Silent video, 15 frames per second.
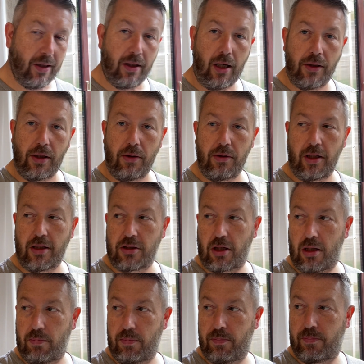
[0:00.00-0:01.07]
I don't think
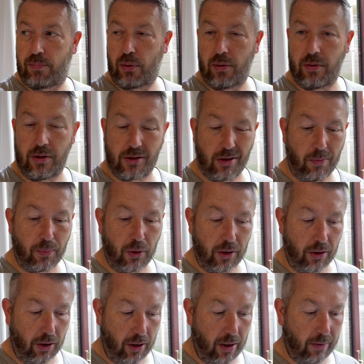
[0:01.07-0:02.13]
it's not putting
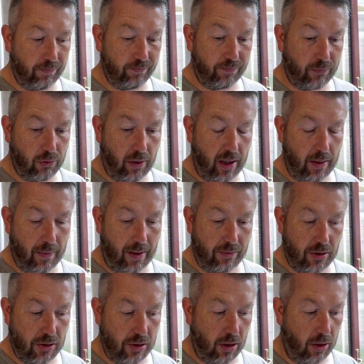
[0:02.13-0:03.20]
on a great amount
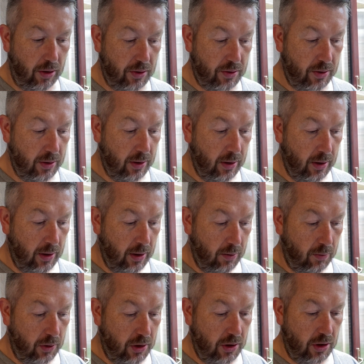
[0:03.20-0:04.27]
of size,
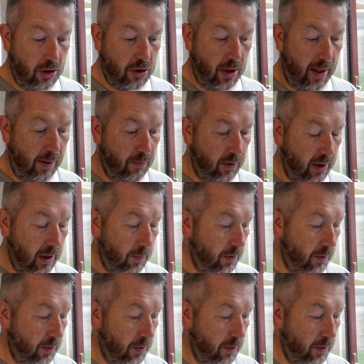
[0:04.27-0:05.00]
which is a shame, really.